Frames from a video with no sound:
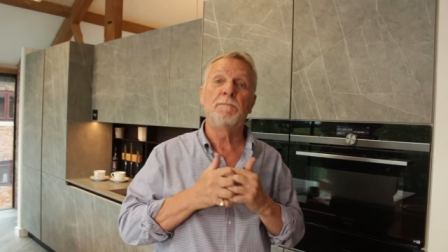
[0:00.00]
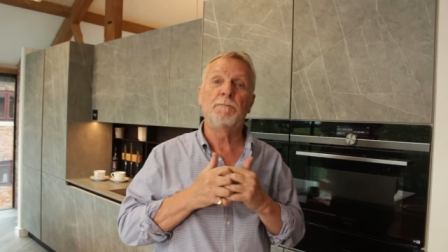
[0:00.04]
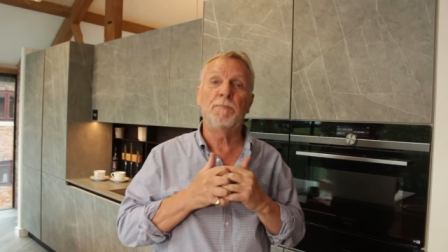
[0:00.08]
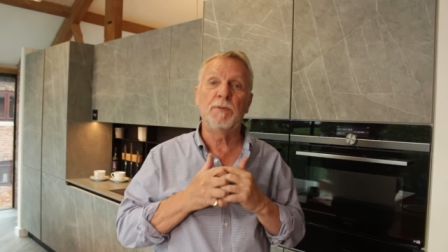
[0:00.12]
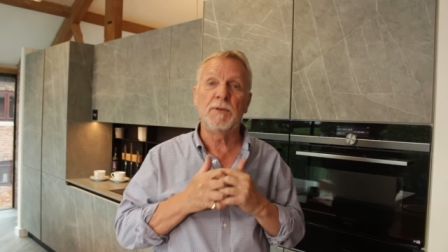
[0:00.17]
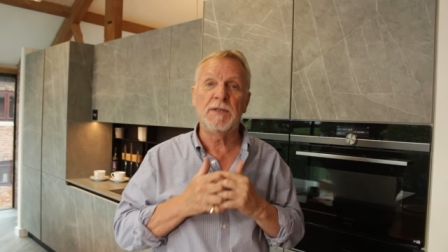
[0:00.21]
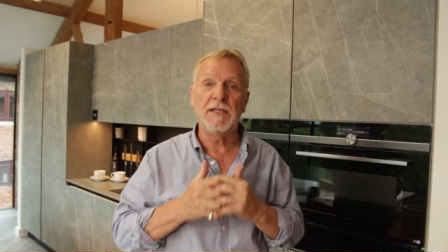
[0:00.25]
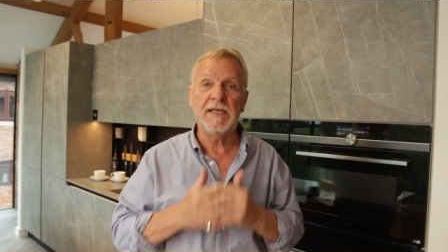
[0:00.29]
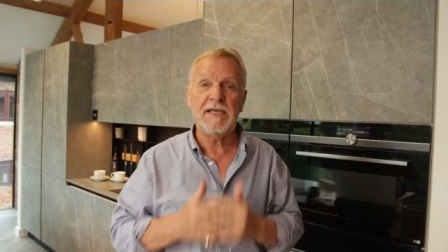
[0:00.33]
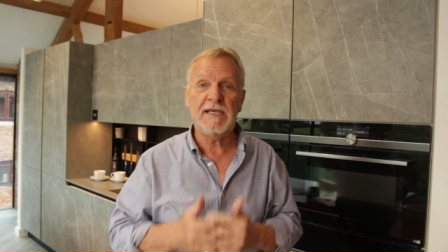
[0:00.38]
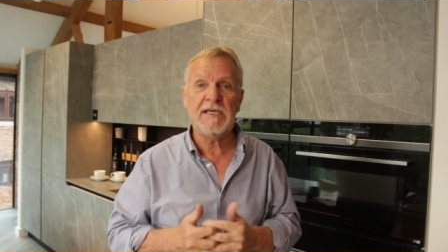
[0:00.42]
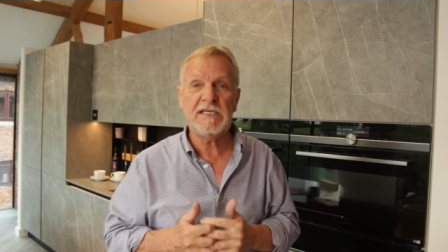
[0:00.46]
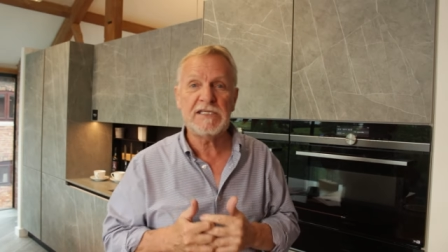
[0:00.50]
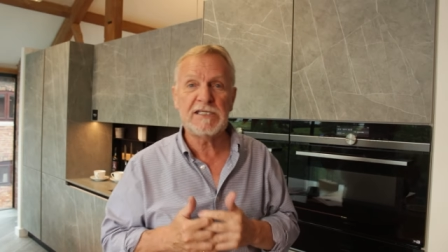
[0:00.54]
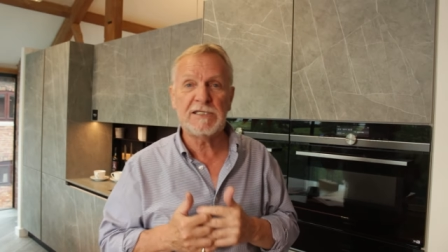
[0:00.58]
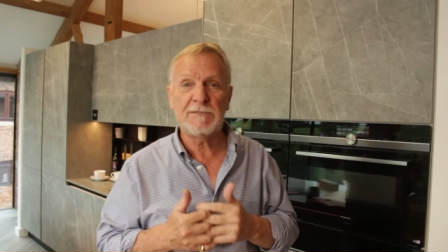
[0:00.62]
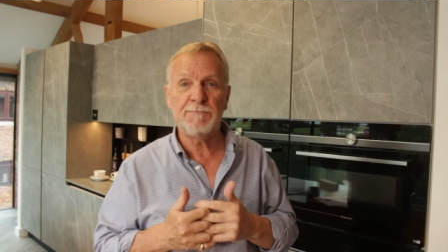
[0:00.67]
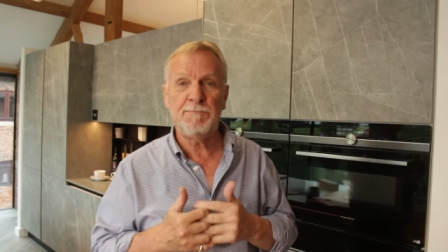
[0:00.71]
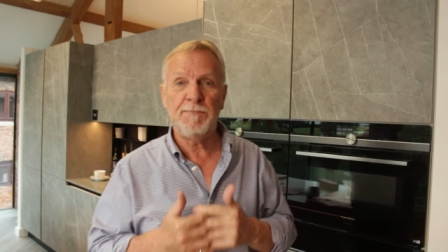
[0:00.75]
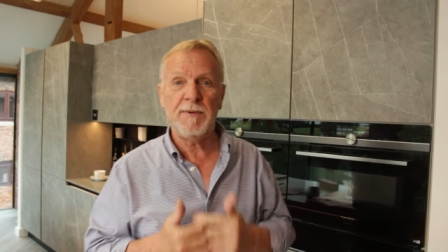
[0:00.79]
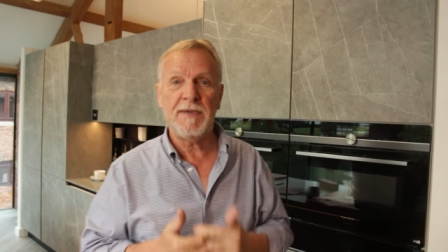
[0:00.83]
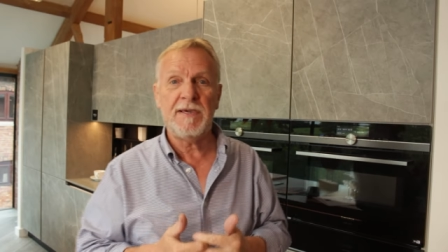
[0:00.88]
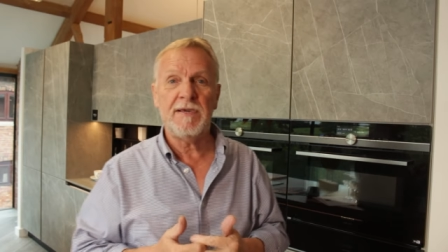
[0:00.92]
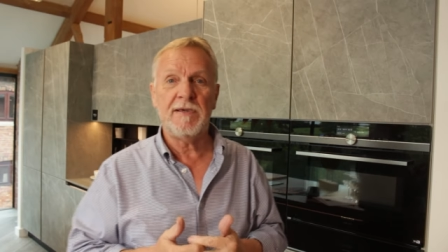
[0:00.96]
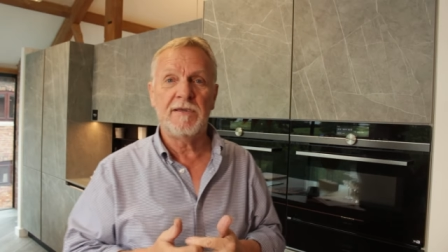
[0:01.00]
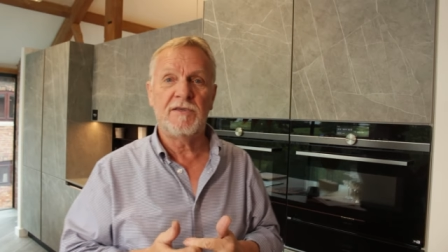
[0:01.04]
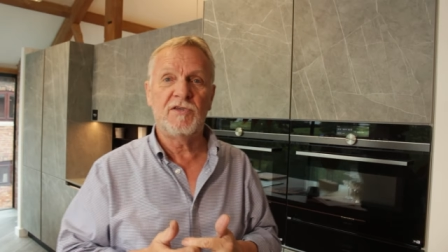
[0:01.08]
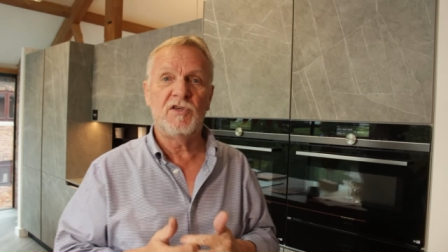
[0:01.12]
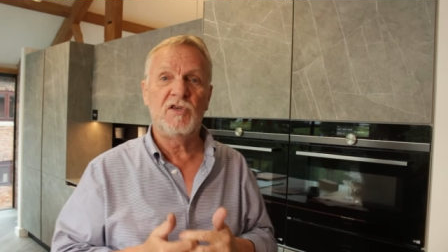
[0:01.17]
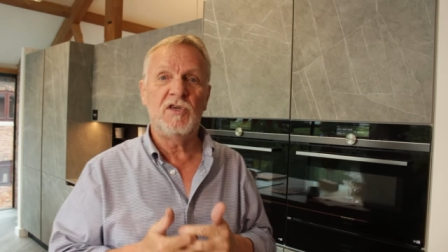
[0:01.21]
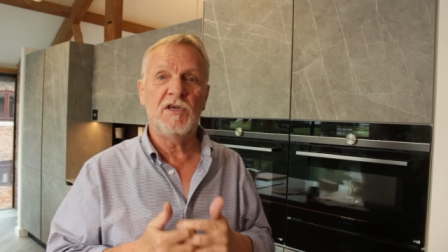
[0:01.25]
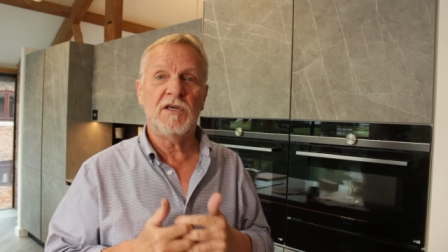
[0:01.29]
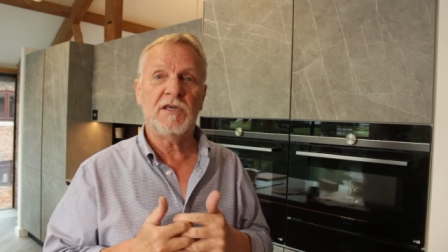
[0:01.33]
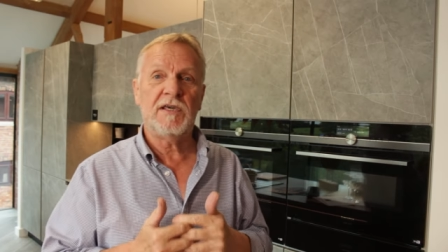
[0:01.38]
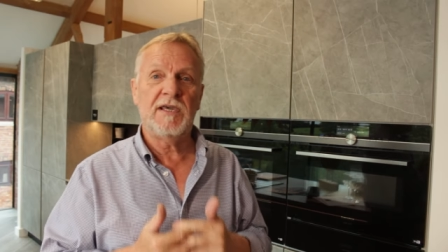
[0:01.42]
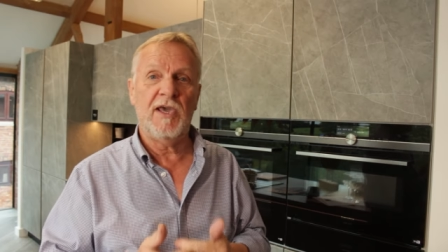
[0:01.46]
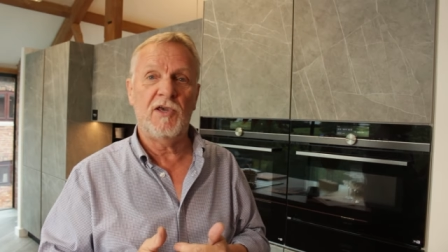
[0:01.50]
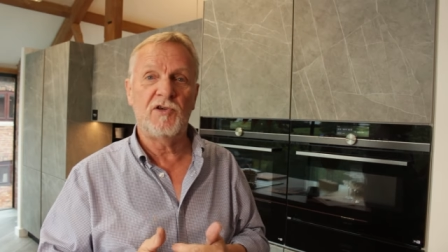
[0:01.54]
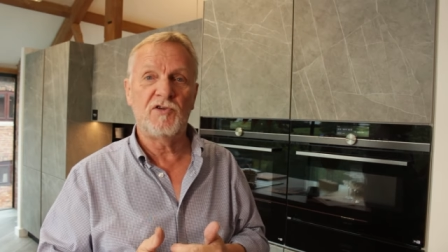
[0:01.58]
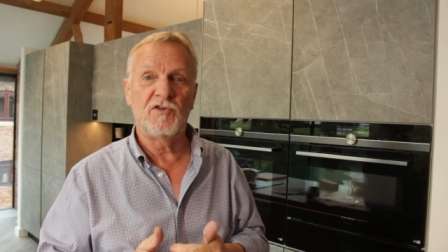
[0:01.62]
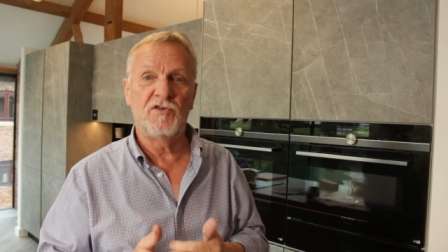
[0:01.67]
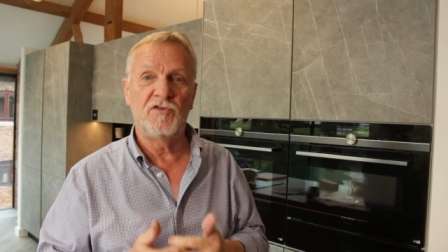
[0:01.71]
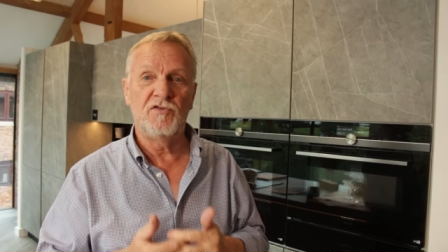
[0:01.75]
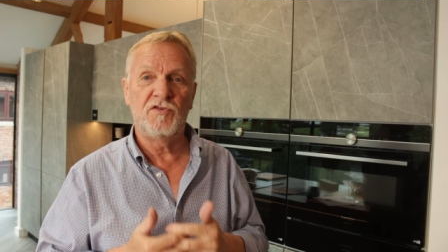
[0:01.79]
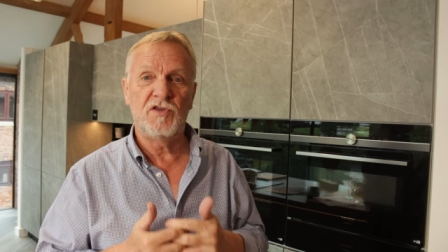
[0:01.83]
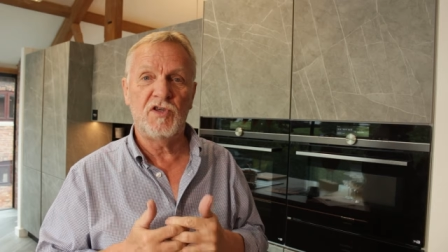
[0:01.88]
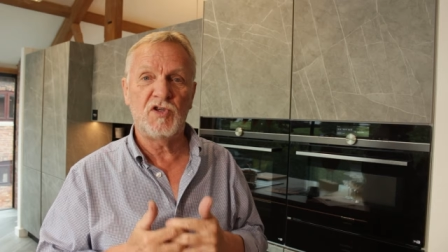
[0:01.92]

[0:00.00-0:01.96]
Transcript: please speak to your kitchen